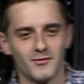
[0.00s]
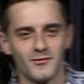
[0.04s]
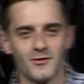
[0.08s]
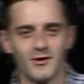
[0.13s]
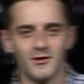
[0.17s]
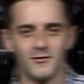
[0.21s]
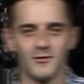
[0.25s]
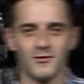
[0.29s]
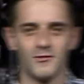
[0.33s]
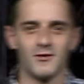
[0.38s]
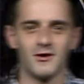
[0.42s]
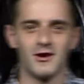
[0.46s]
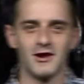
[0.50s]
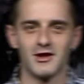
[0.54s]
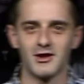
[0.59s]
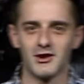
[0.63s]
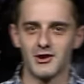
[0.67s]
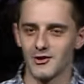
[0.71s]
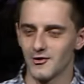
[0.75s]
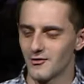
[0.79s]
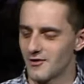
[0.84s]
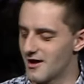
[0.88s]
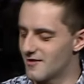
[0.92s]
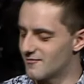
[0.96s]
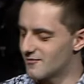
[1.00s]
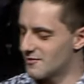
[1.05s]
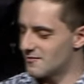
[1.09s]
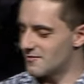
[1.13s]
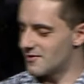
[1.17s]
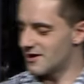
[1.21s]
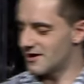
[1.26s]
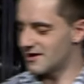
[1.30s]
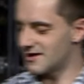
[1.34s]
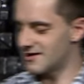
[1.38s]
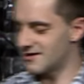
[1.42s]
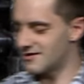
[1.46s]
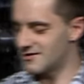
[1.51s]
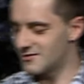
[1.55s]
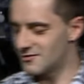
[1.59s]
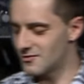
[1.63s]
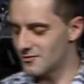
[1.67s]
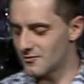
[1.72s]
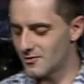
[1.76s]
want to hear everybody.